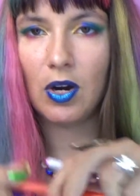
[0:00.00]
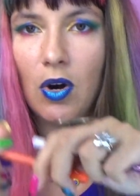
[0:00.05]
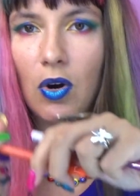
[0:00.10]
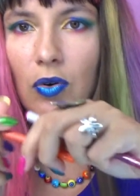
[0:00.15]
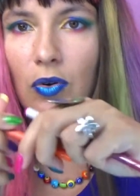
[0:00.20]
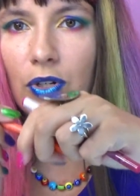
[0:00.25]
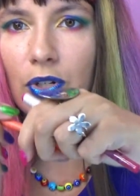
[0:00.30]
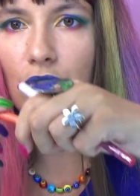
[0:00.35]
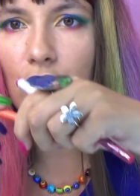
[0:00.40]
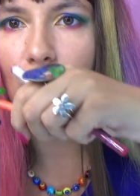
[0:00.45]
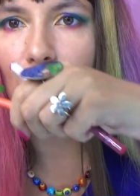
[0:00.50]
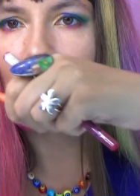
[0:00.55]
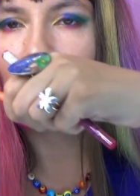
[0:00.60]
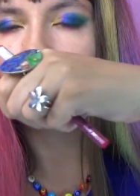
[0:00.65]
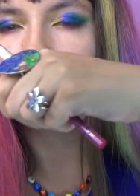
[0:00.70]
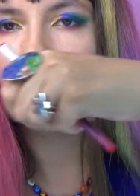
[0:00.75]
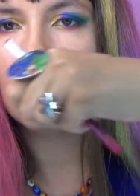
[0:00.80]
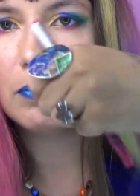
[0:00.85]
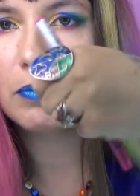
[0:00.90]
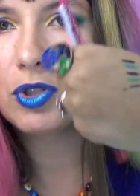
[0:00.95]
orange
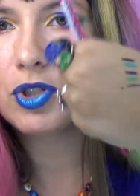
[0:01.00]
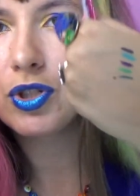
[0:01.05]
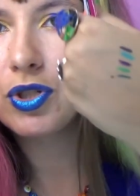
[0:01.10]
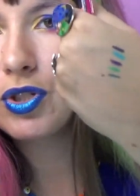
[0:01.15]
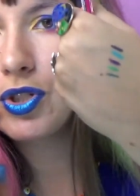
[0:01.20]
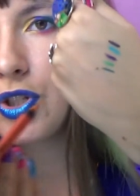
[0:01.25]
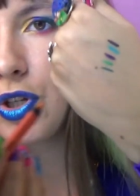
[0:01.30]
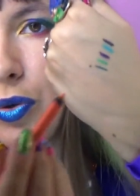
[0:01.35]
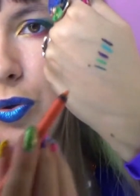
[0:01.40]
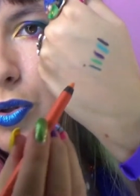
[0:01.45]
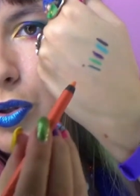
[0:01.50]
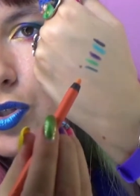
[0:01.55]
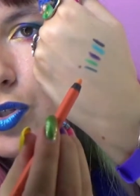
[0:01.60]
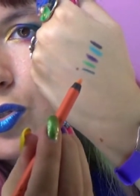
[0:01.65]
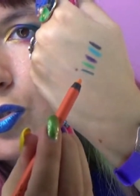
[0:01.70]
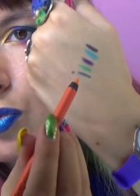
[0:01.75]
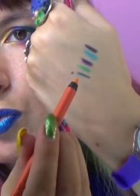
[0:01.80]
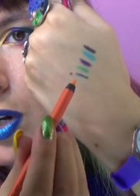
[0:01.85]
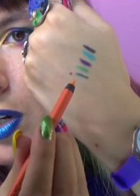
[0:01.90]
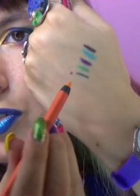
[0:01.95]
one. Just show you the
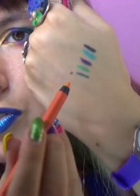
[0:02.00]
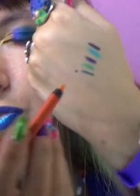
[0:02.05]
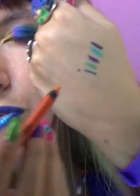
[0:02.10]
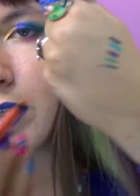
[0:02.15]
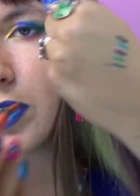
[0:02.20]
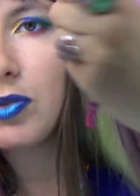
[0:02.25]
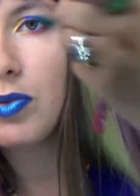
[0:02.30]
swatch right